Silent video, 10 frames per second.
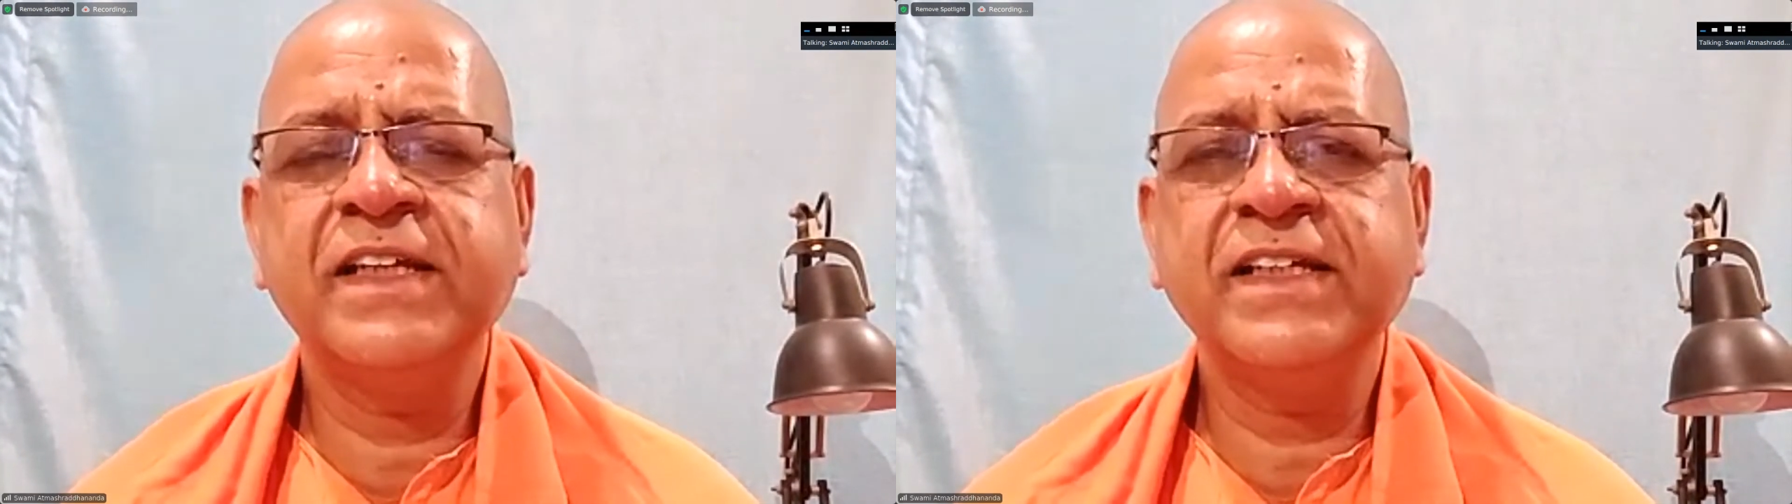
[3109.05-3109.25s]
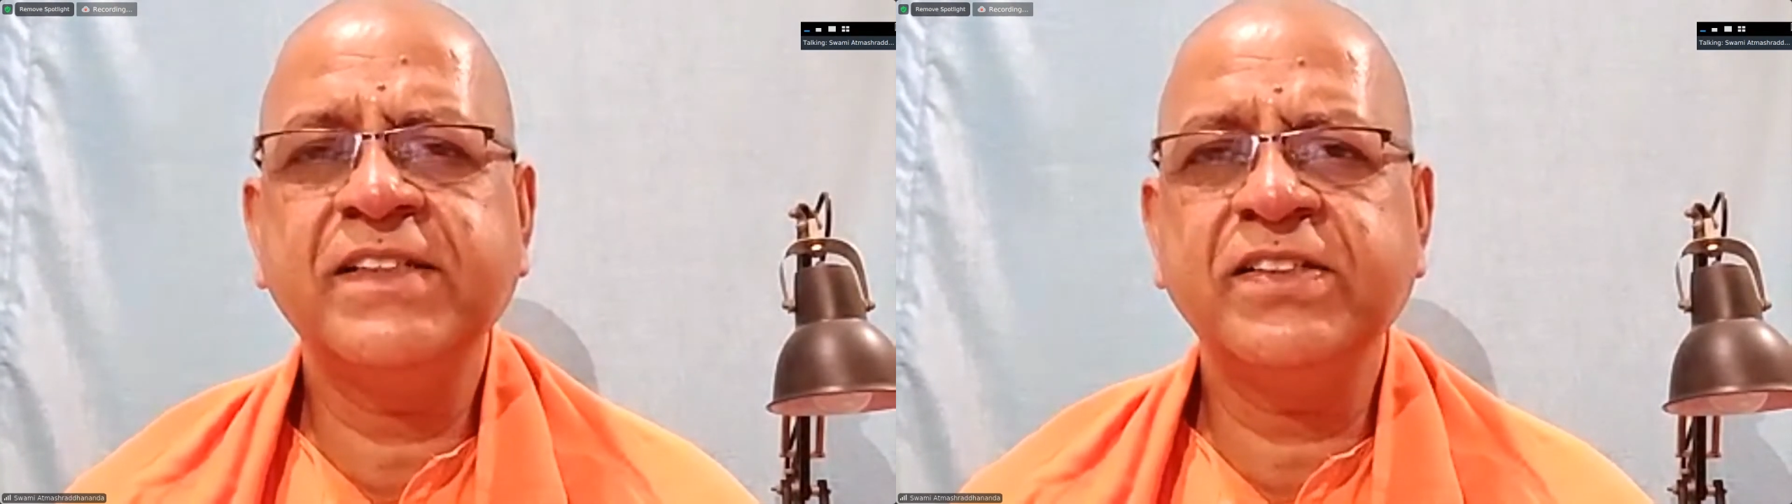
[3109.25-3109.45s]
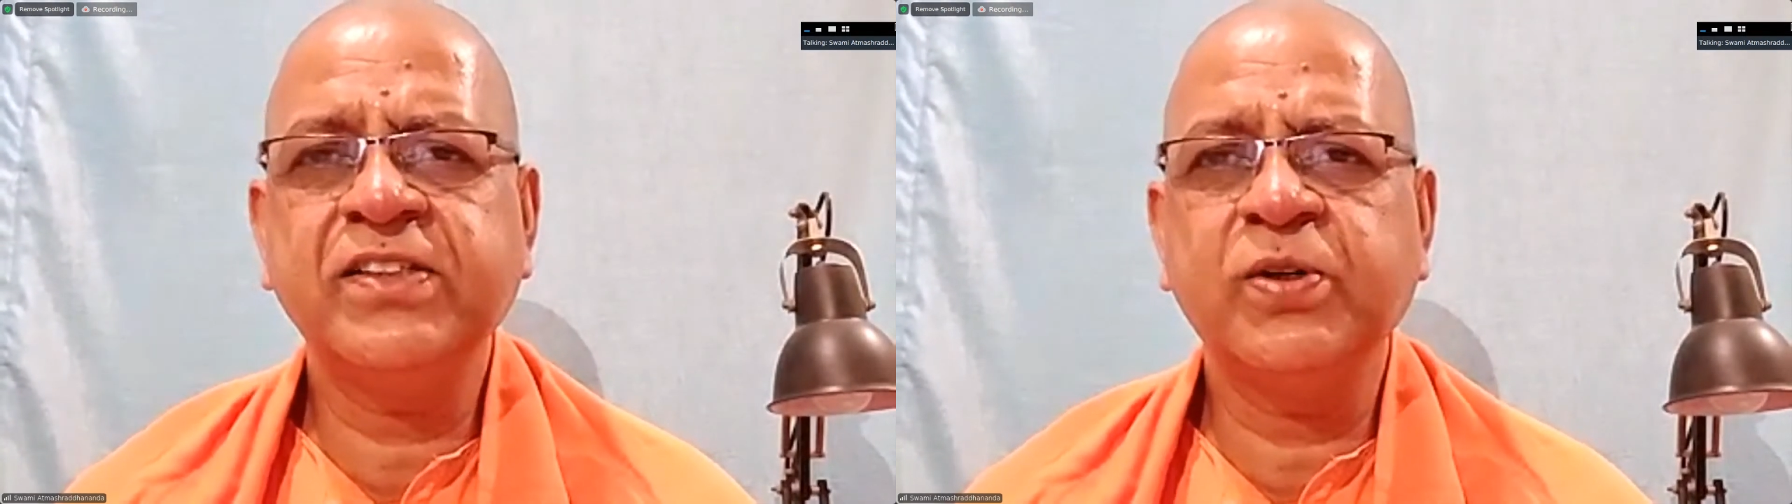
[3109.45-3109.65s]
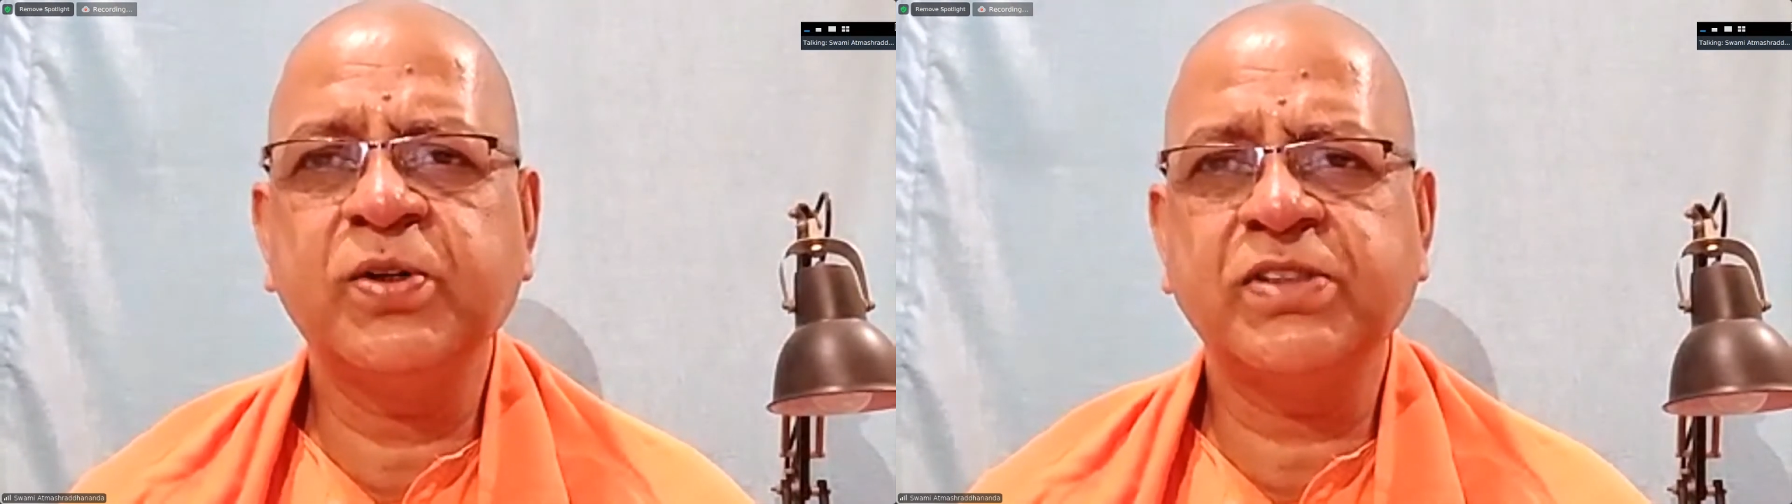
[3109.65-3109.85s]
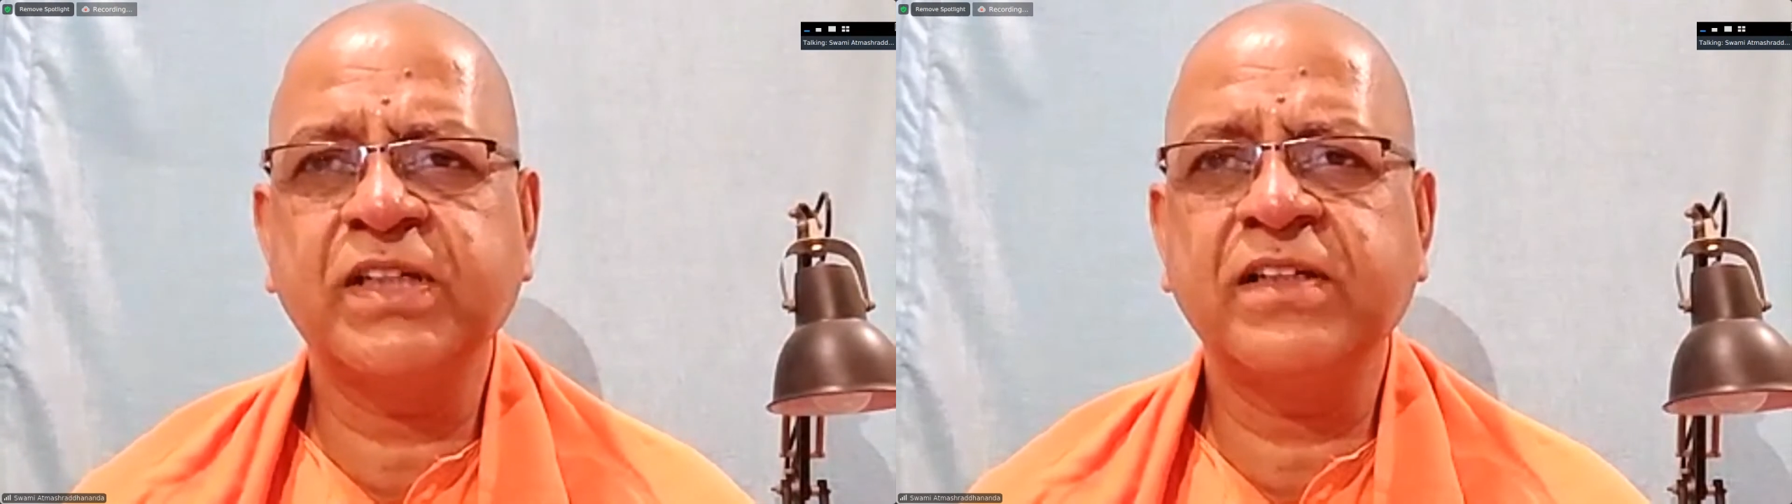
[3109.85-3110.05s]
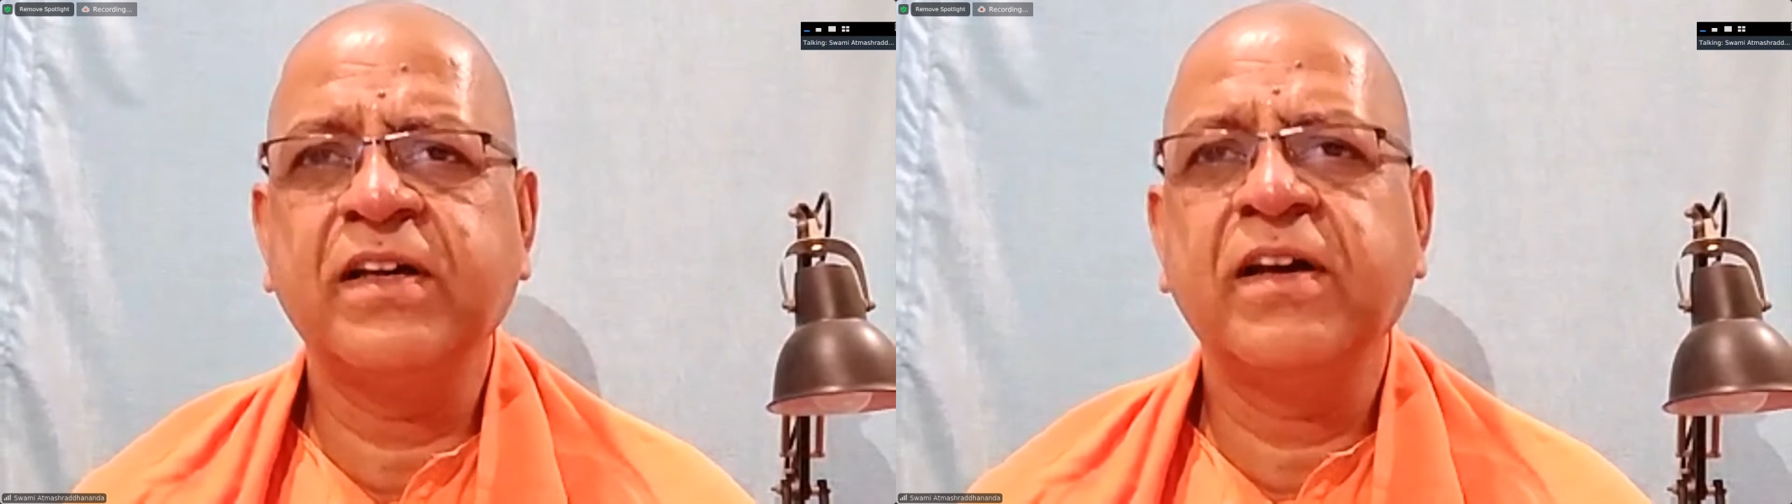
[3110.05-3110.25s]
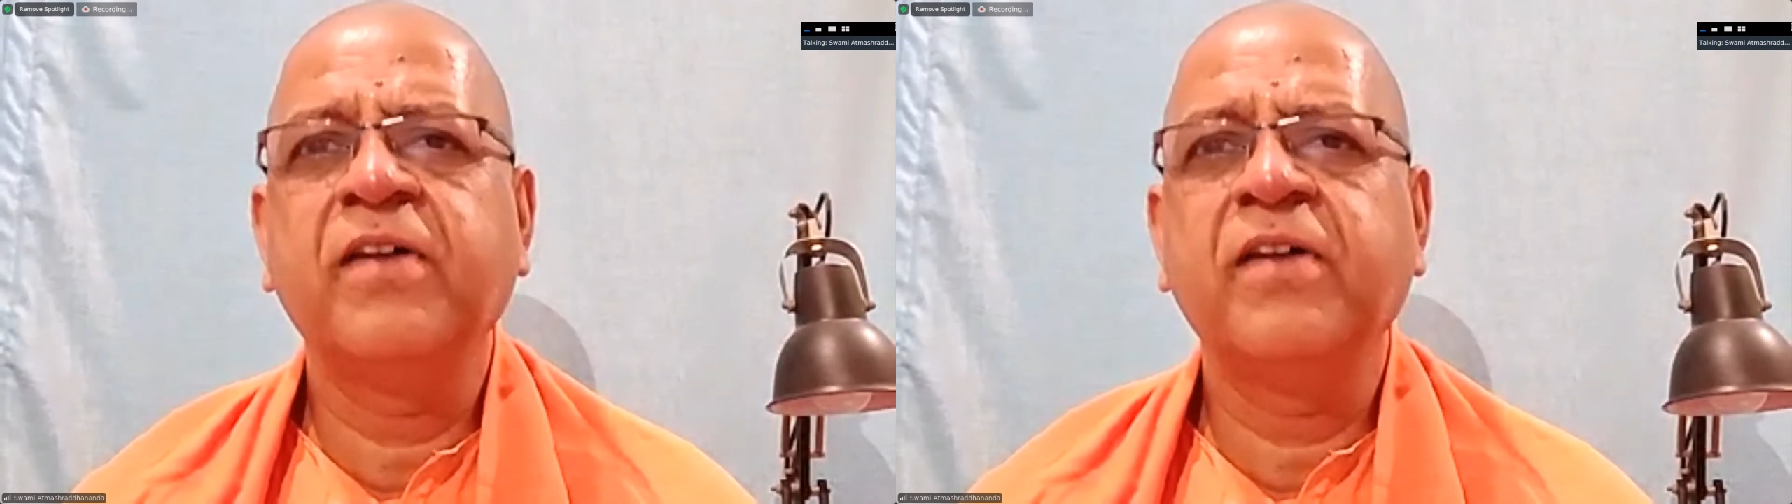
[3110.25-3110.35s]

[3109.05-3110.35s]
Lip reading: reaches the ocean,